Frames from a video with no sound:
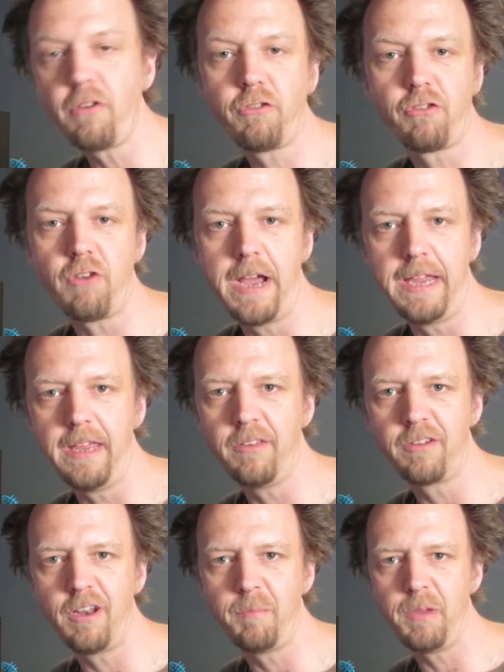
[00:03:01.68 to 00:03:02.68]
strike is
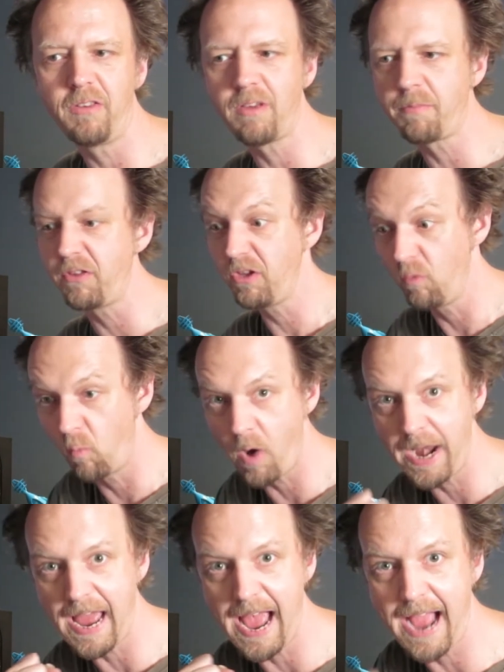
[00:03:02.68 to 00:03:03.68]
gonna be something you
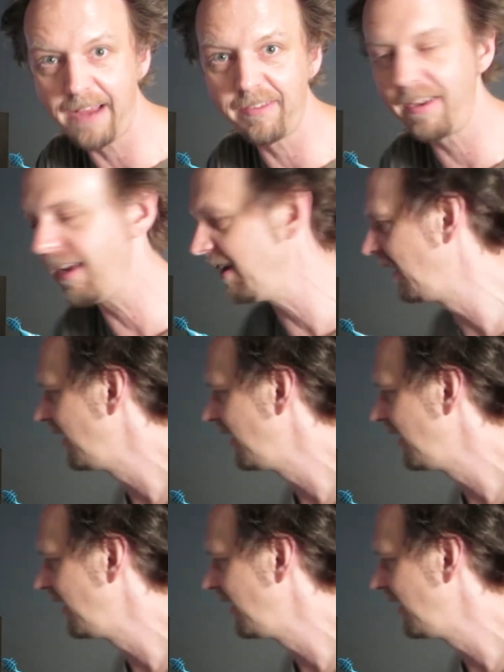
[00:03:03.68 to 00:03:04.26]
wanna accent,